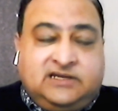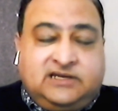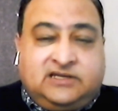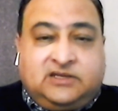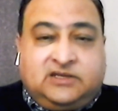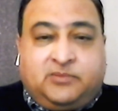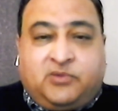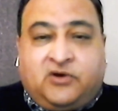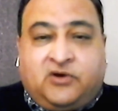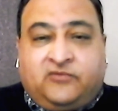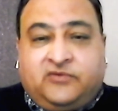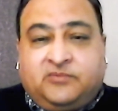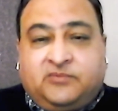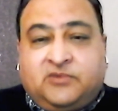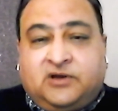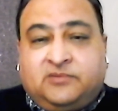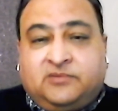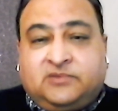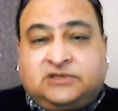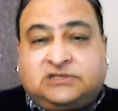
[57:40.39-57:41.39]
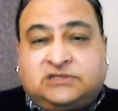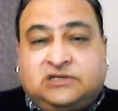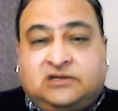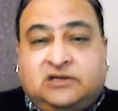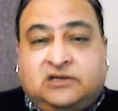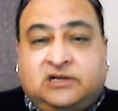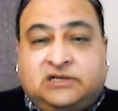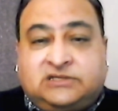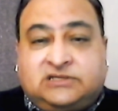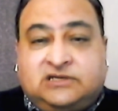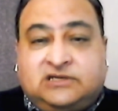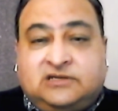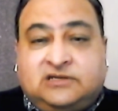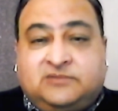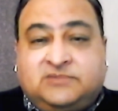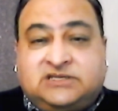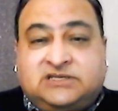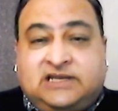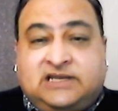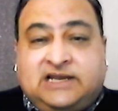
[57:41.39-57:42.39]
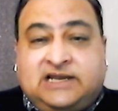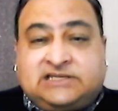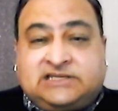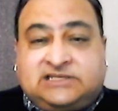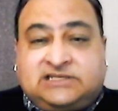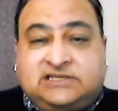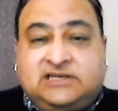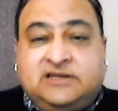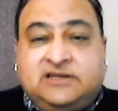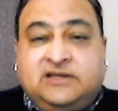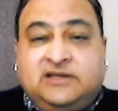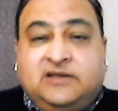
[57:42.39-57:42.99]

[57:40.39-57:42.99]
And the Prophet Muhammad sallallahu alaihi wasallam is the last